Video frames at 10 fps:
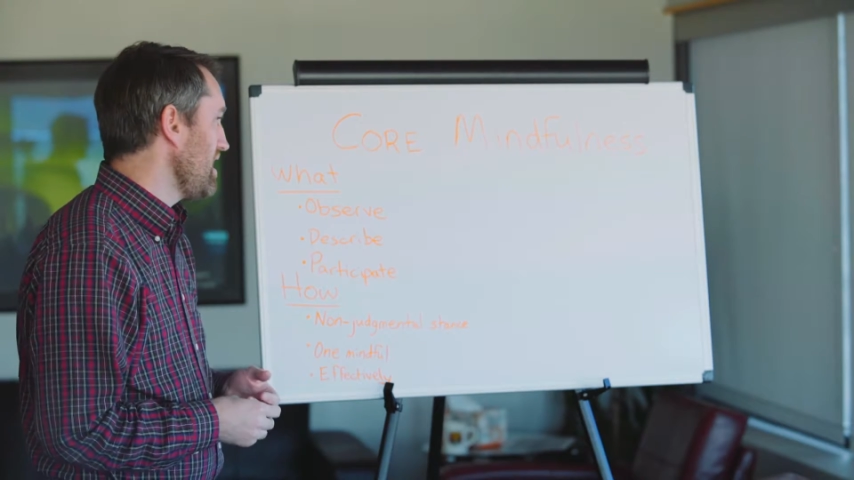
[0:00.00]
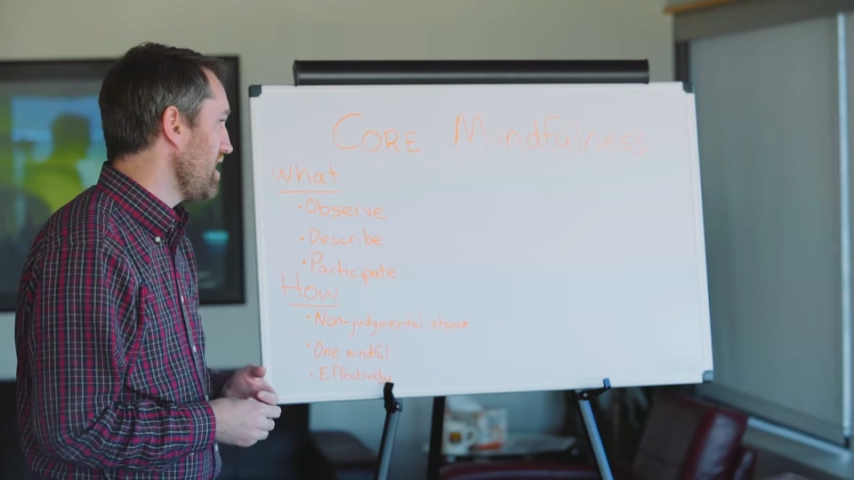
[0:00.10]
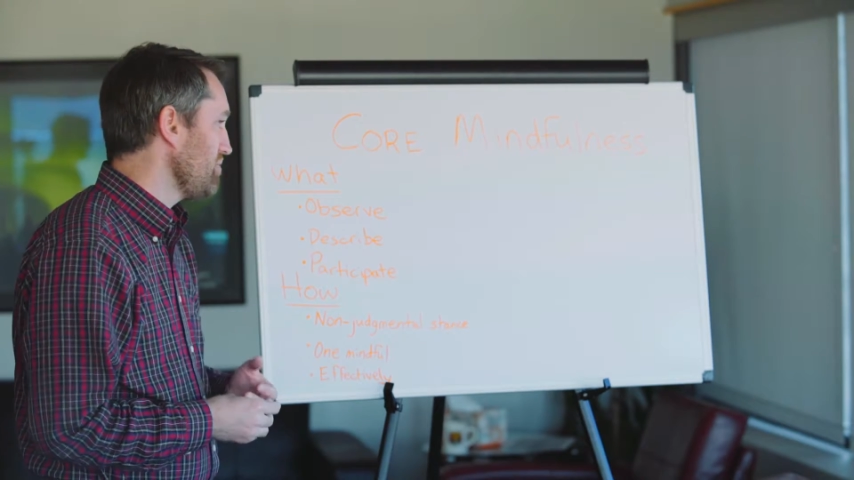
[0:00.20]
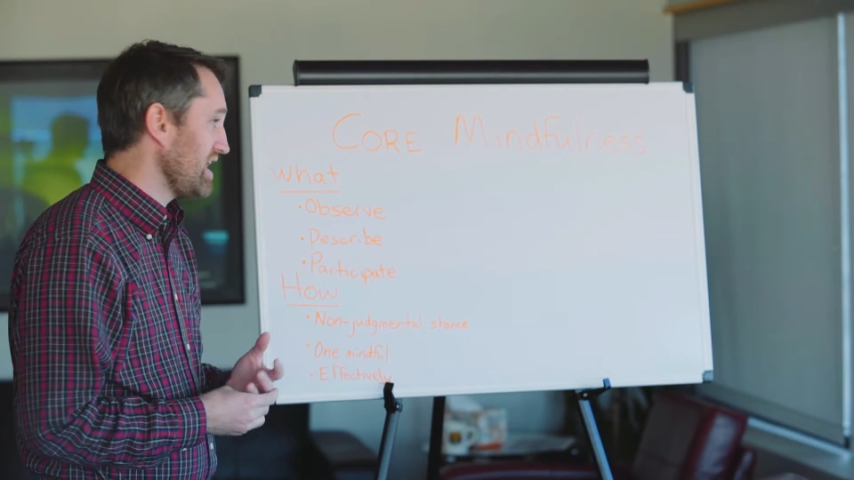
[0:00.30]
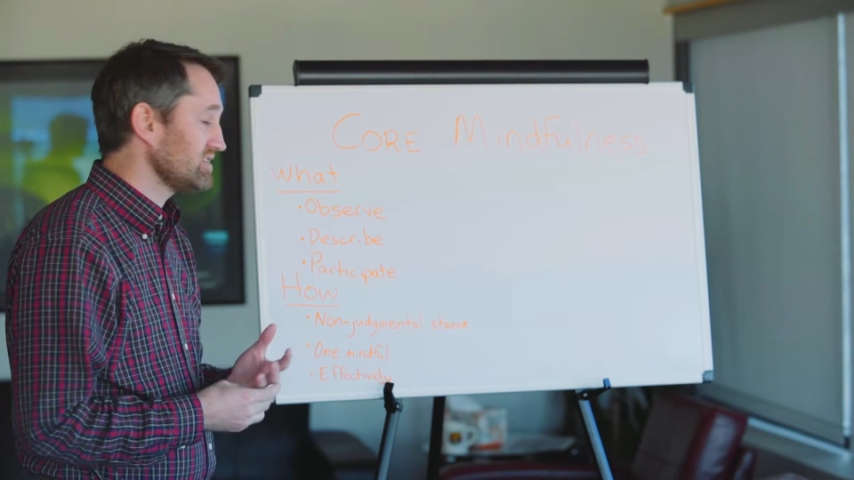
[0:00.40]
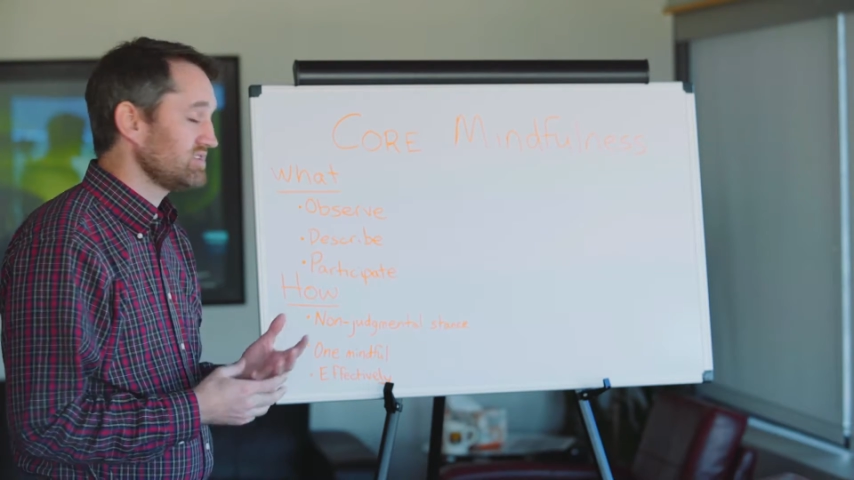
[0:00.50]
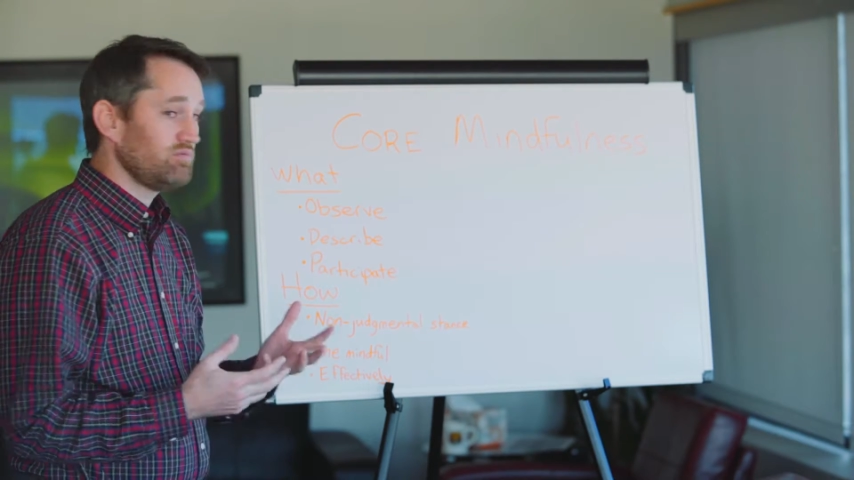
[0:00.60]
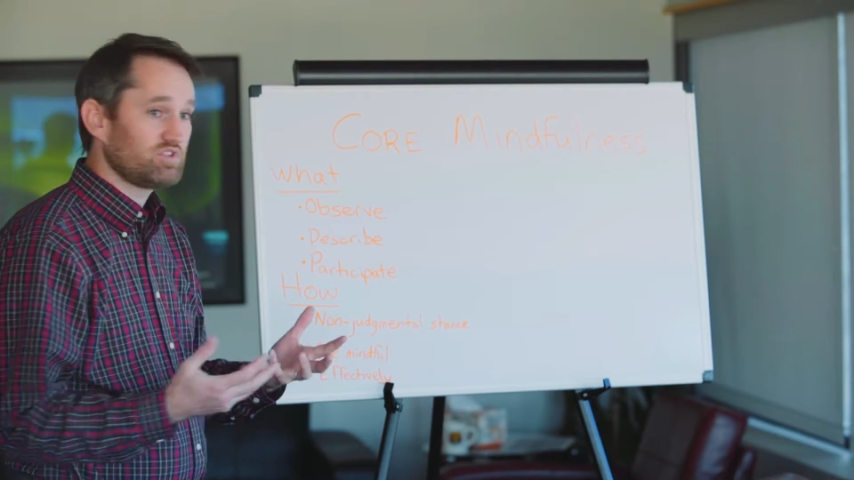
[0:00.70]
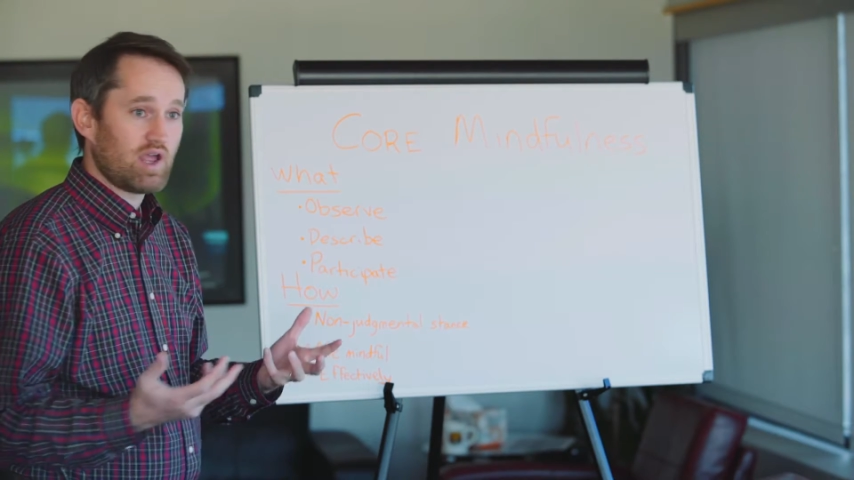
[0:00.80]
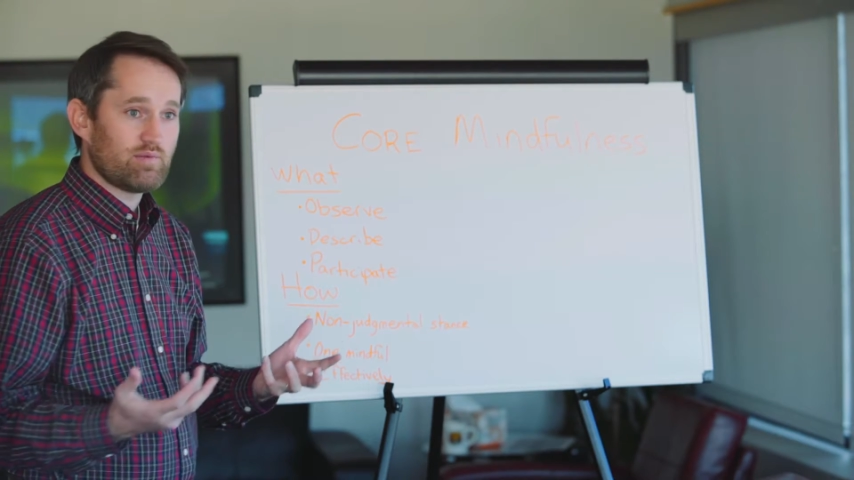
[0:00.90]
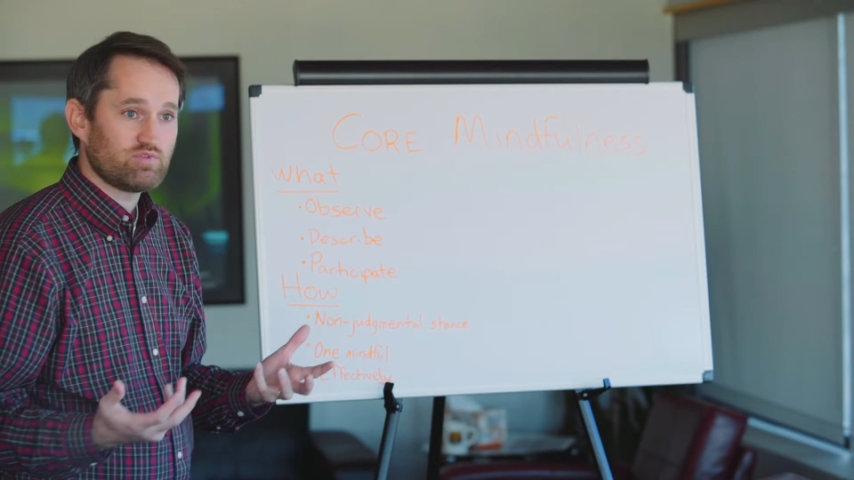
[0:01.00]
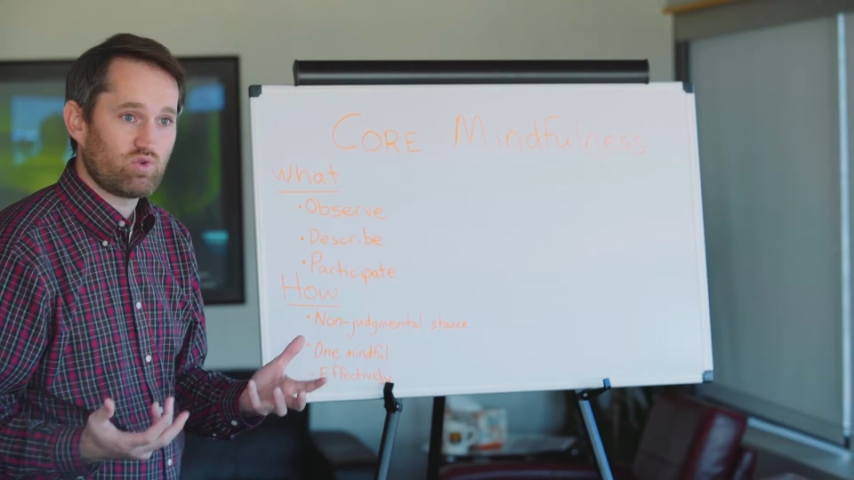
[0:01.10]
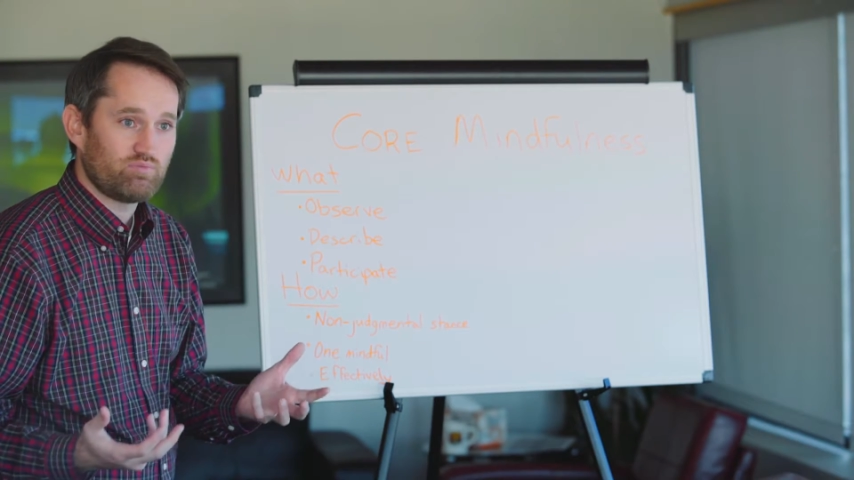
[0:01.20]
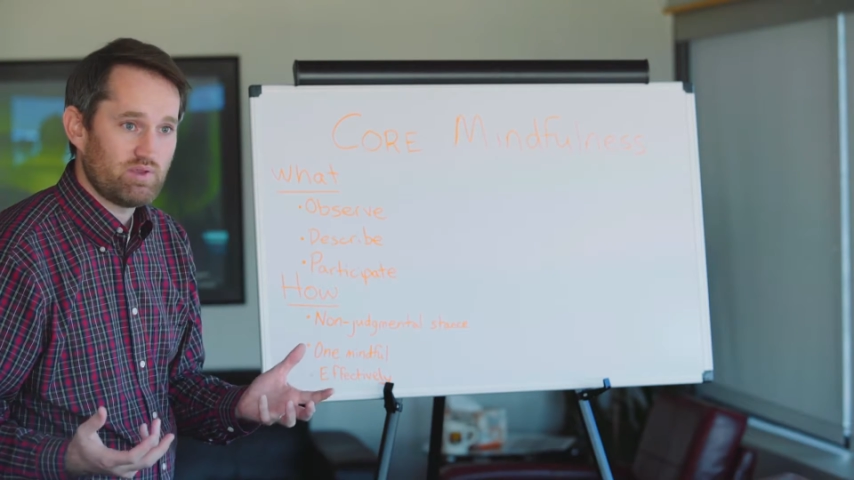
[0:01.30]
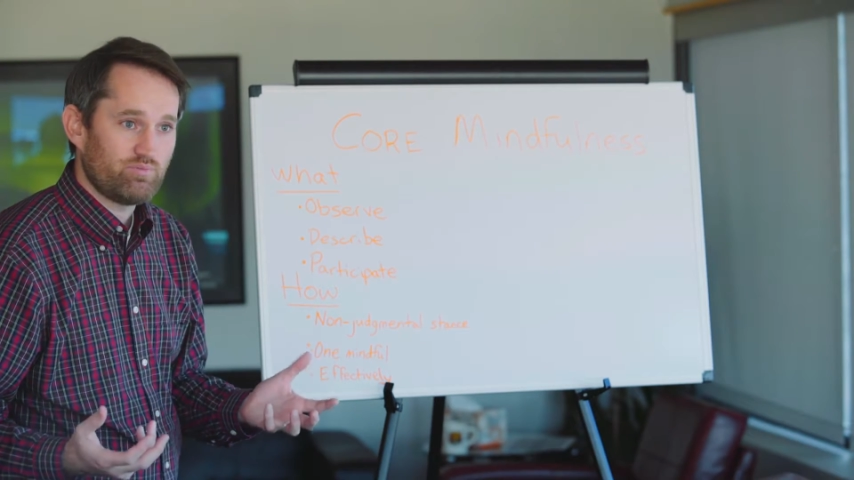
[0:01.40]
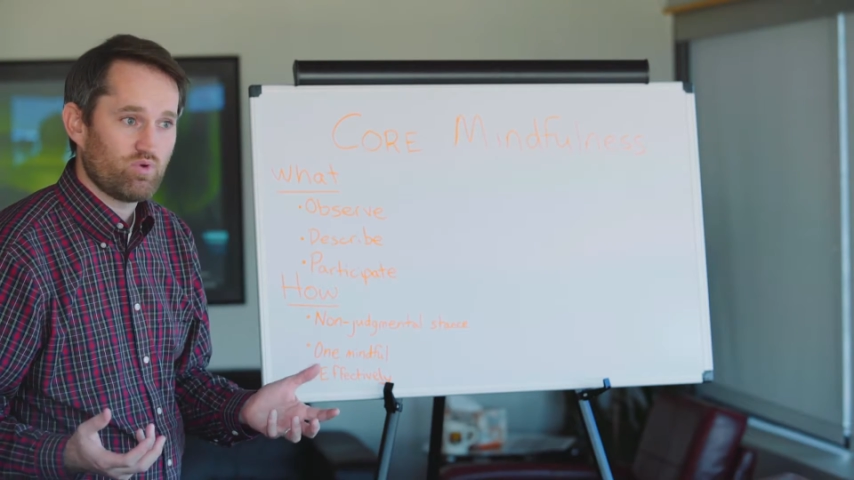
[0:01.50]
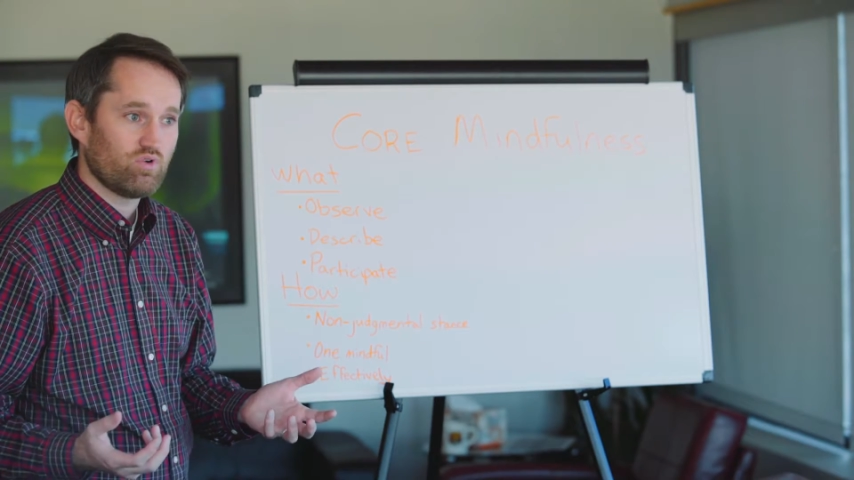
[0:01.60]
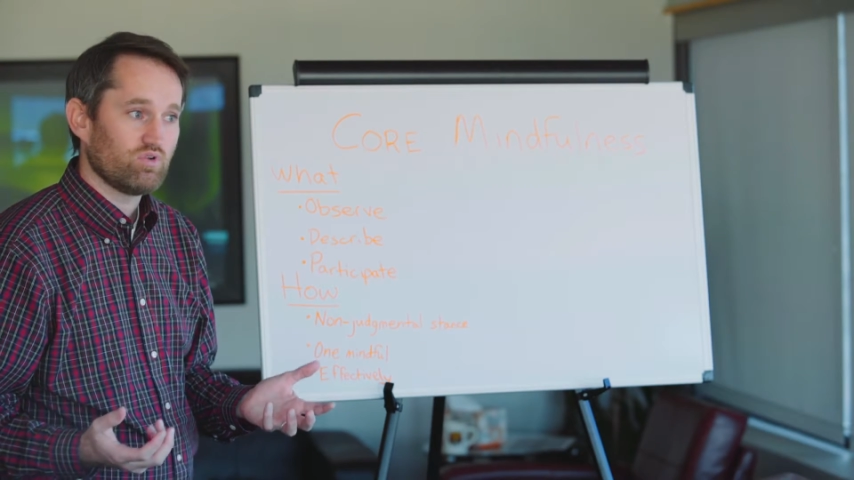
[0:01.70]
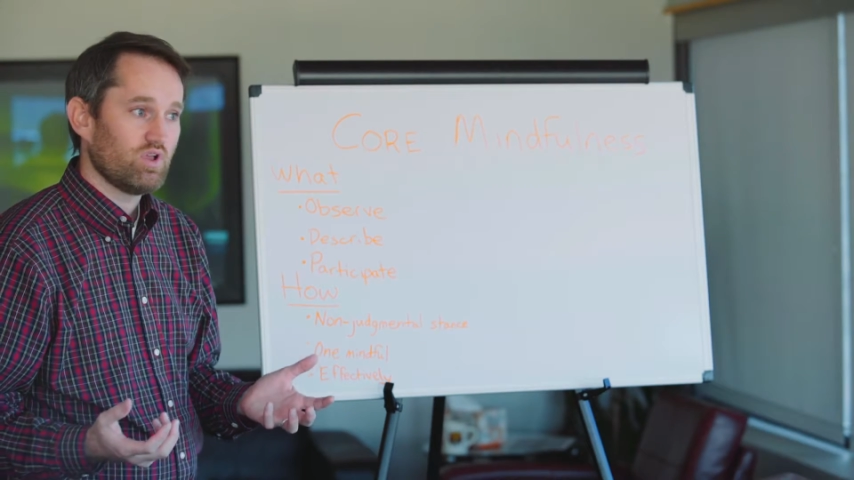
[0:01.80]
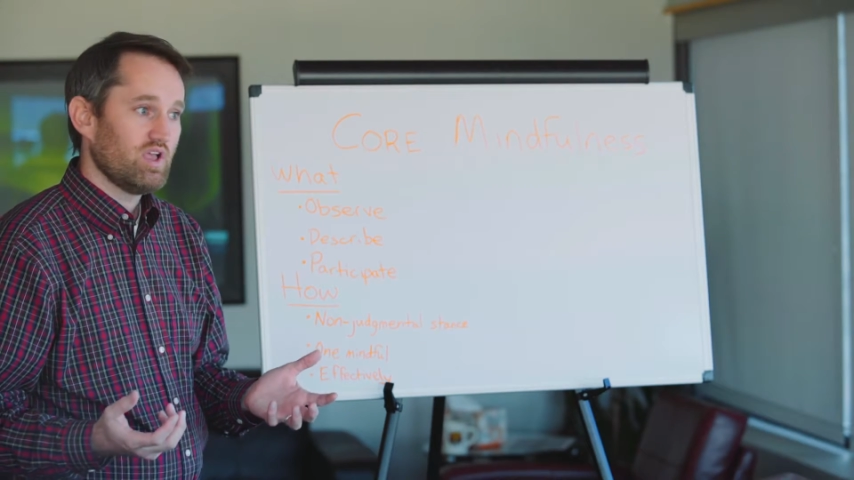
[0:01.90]
And sometimes when
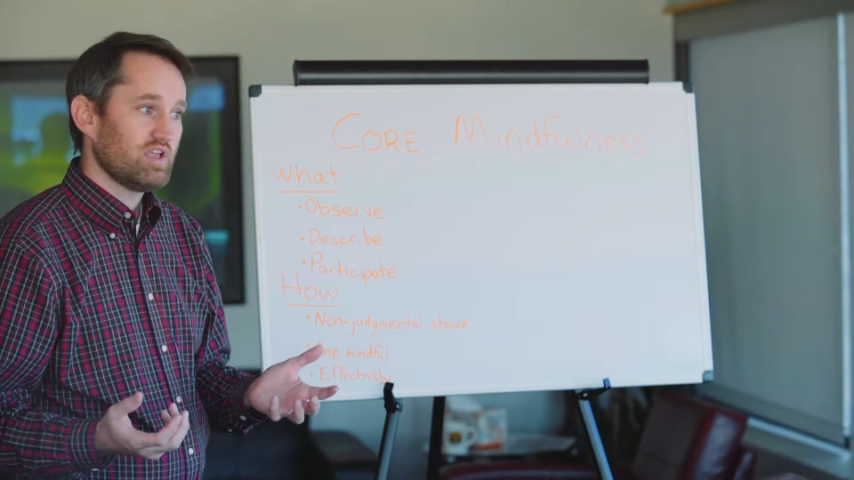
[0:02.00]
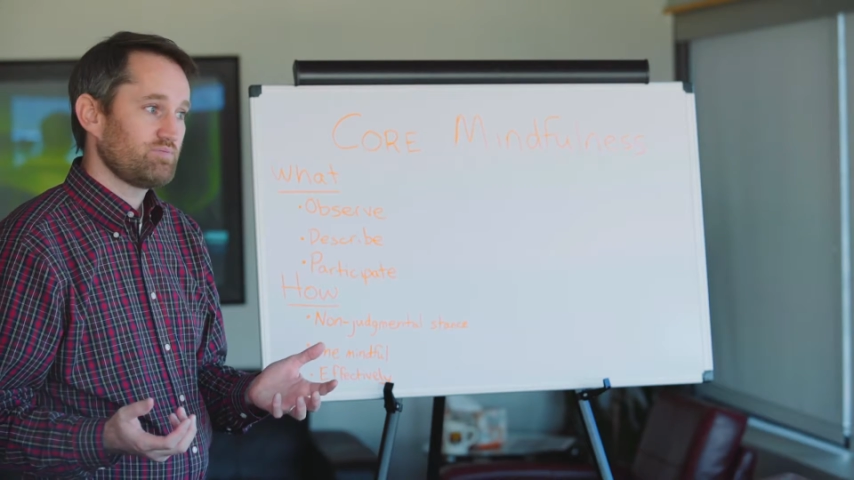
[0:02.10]
people,